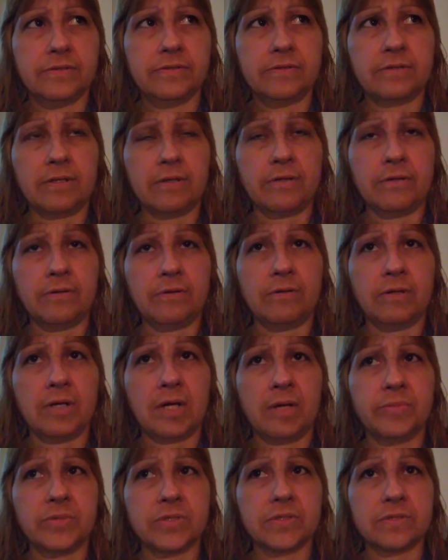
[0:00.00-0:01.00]
So
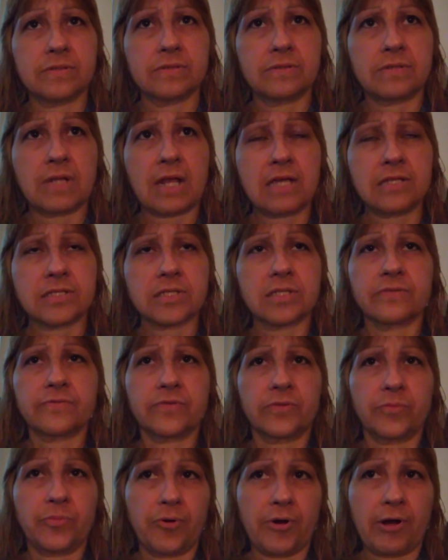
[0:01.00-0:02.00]
I'm just asking for
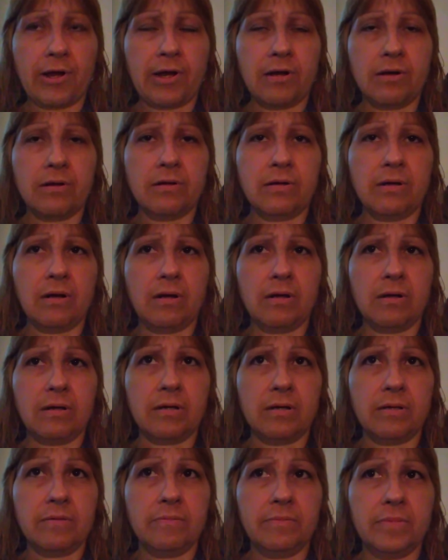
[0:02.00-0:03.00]
prayer.
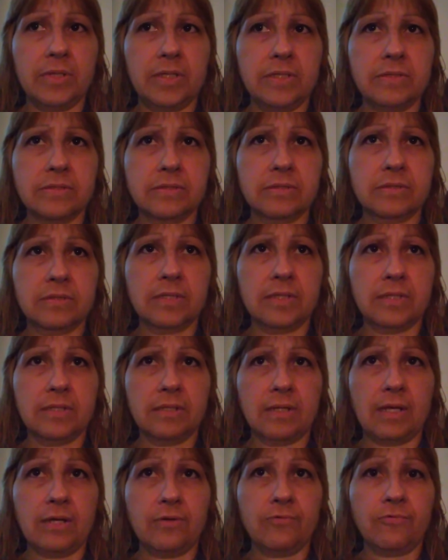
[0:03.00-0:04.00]
Um, he's going to
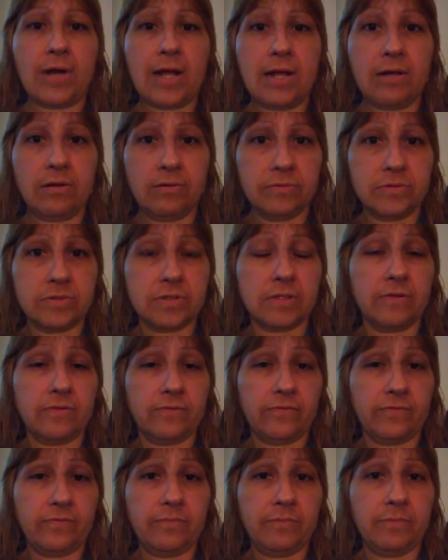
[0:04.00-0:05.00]
get rounds of,
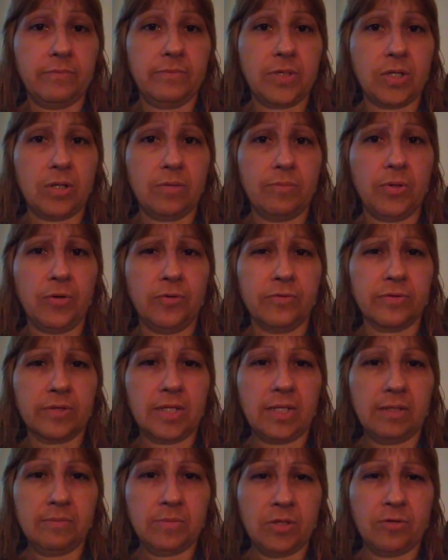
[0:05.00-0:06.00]
you know, both
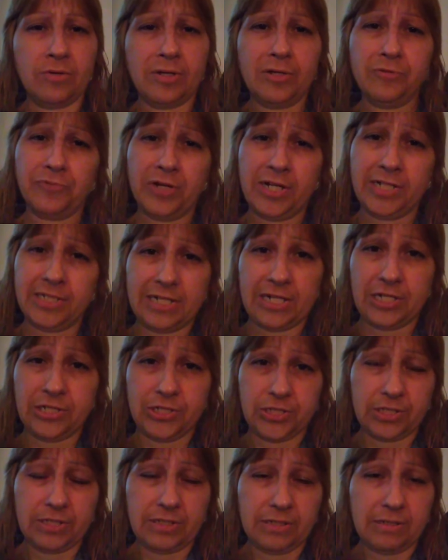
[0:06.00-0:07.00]
chemo and
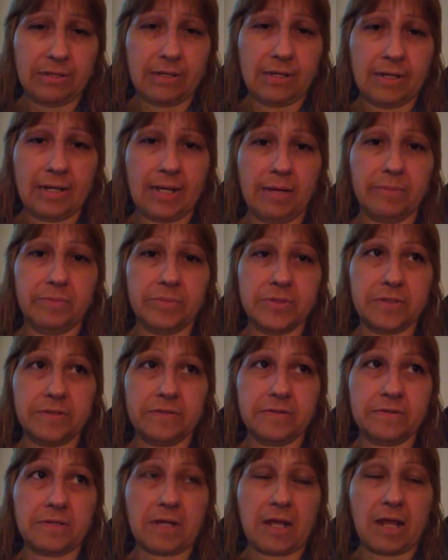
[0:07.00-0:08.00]
radiation, and I'm
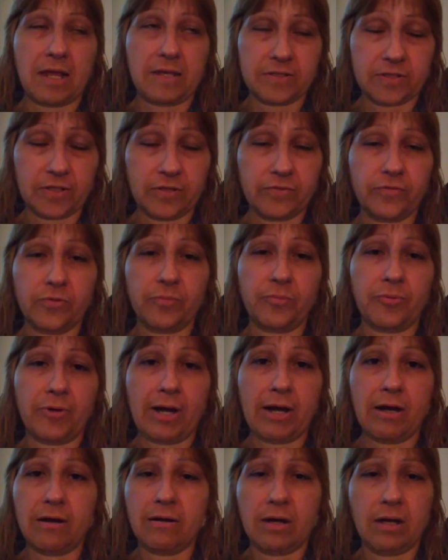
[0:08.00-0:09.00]
just asking for
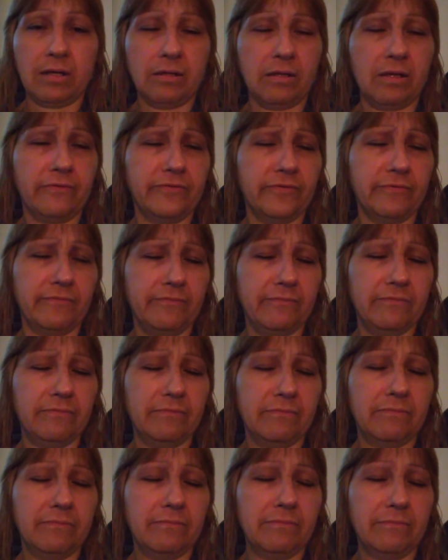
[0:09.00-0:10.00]
prayer. I love him
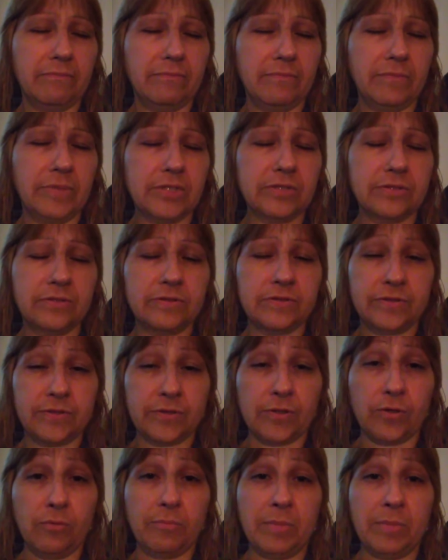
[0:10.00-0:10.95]
so